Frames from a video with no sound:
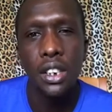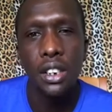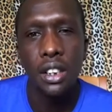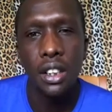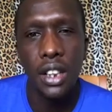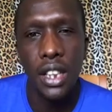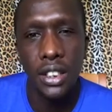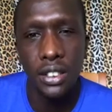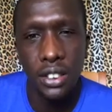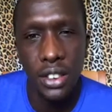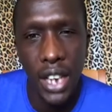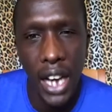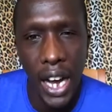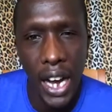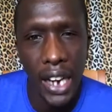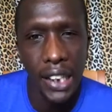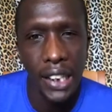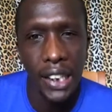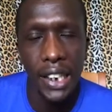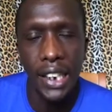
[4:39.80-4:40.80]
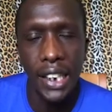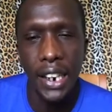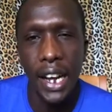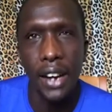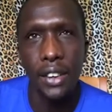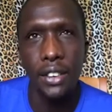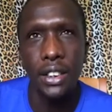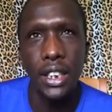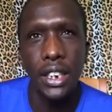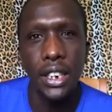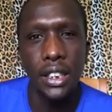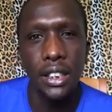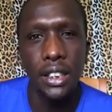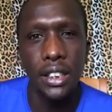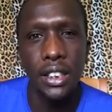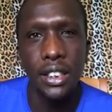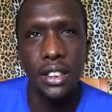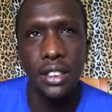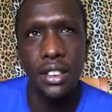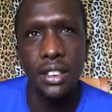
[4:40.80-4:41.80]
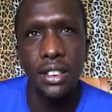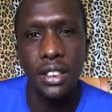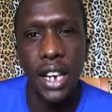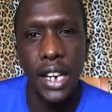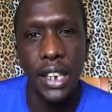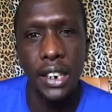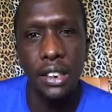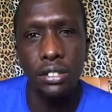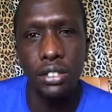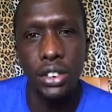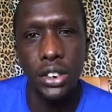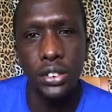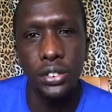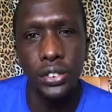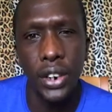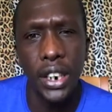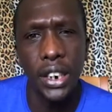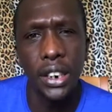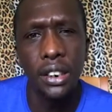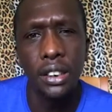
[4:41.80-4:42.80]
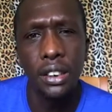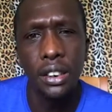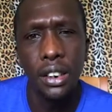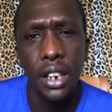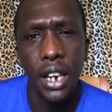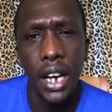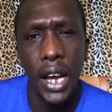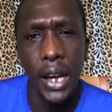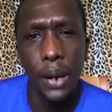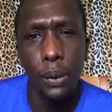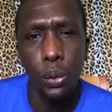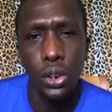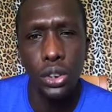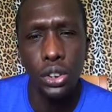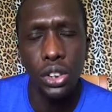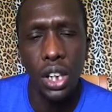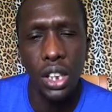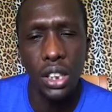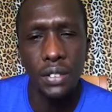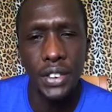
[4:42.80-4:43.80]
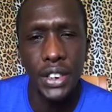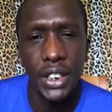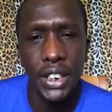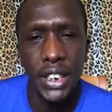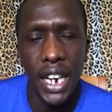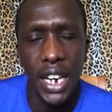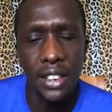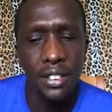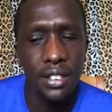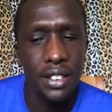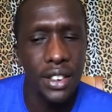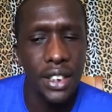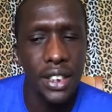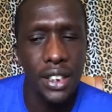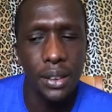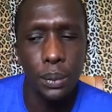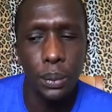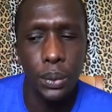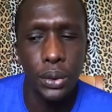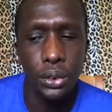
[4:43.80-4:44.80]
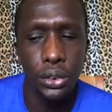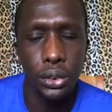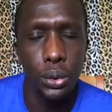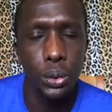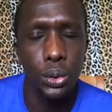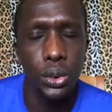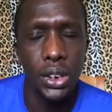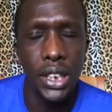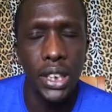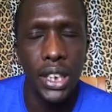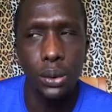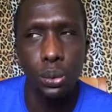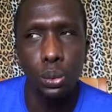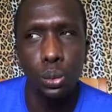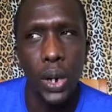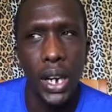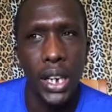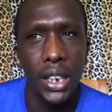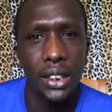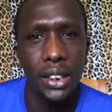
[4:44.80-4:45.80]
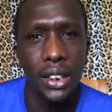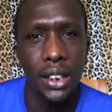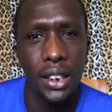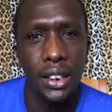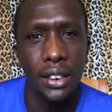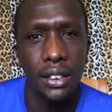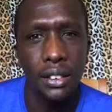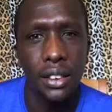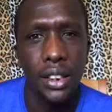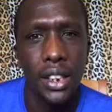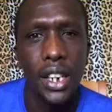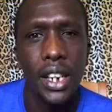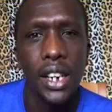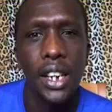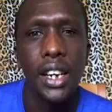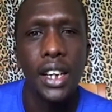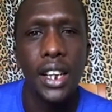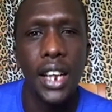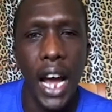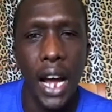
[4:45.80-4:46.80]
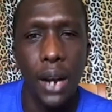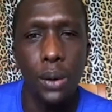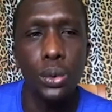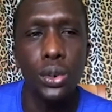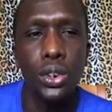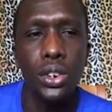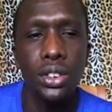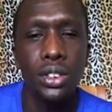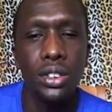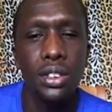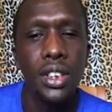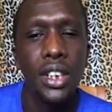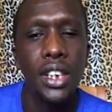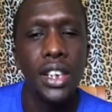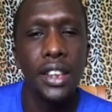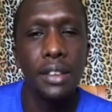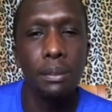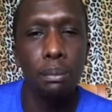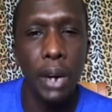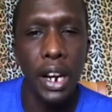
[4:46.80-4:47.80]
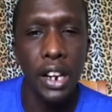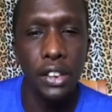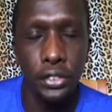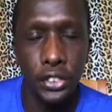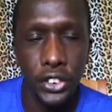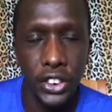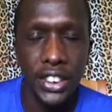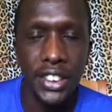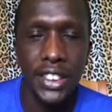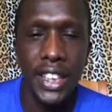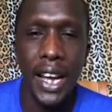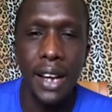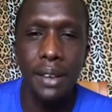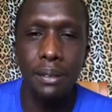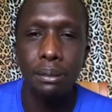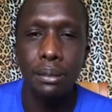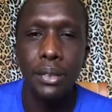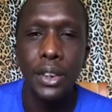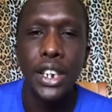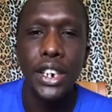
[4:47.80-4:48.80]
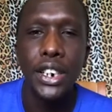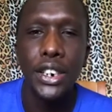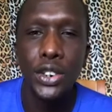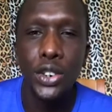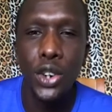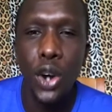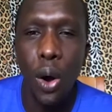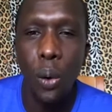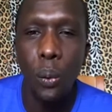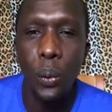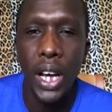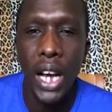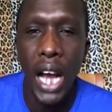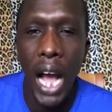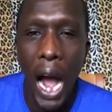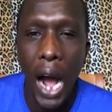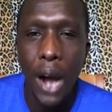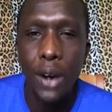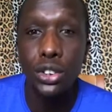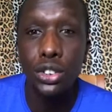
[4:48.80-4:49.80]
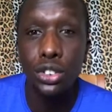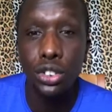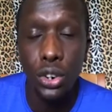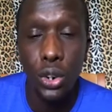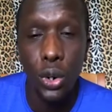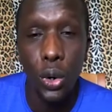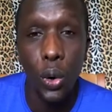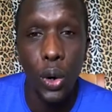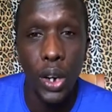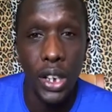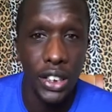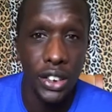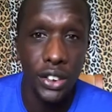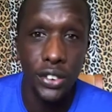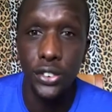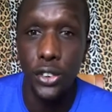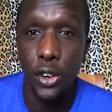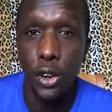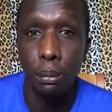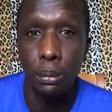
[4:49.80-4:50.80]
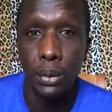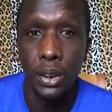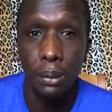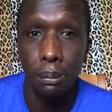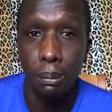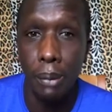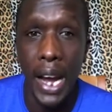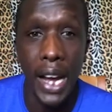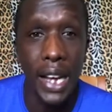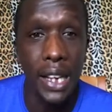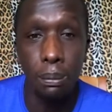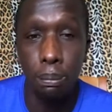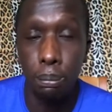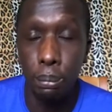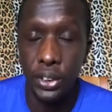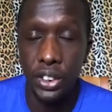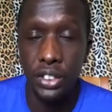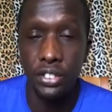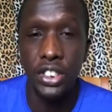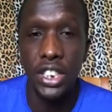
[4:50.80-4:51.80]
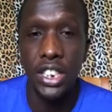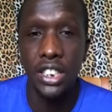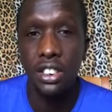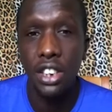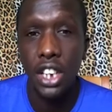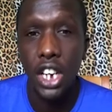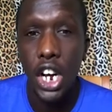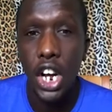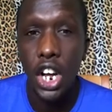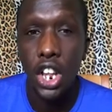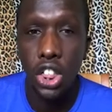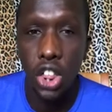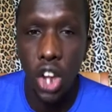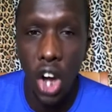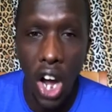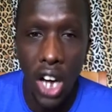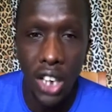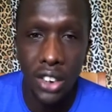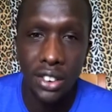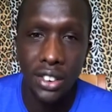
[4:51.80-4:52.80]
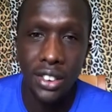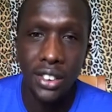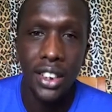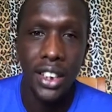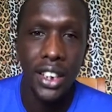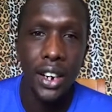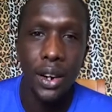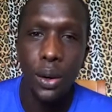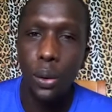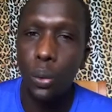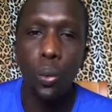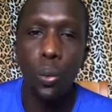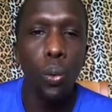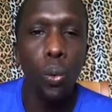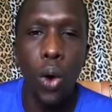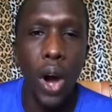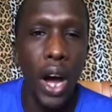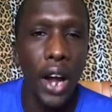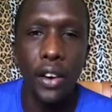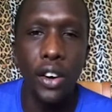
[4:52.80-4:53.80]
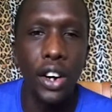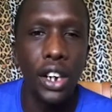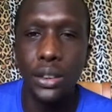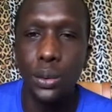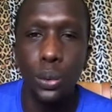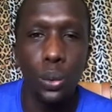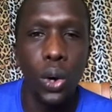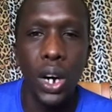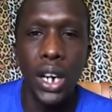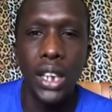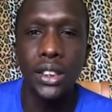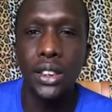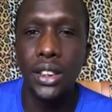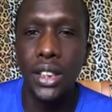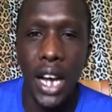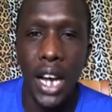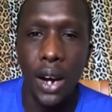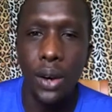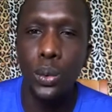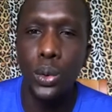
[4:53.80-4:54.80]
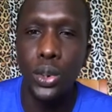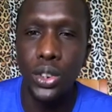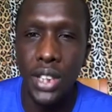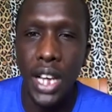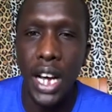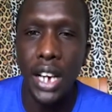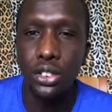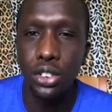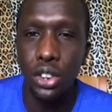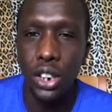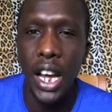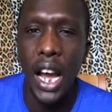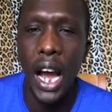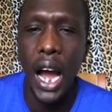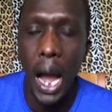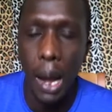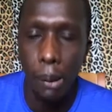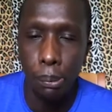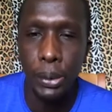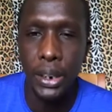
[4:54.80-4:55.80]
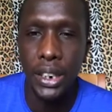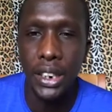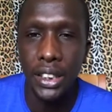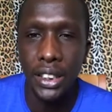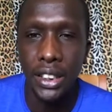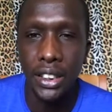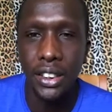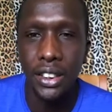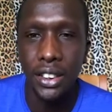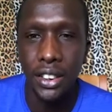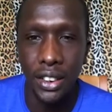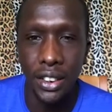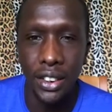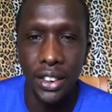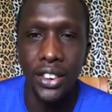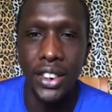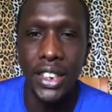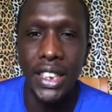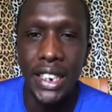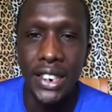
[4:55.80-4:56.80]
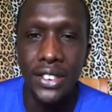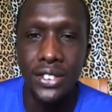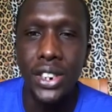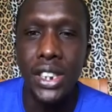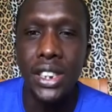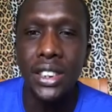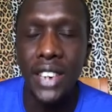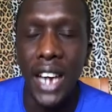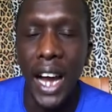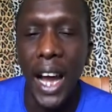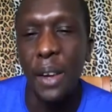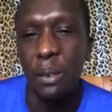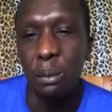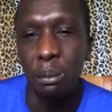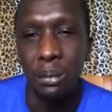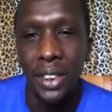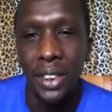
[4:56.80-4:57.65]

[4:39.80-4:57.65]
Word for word: the sky. And I was like, this is kind of different. It was not even dusty, you wouldn't get wet. And that was my first time knowing how snow is formed. My previous thoughts were not what was actually happening uh, in real time.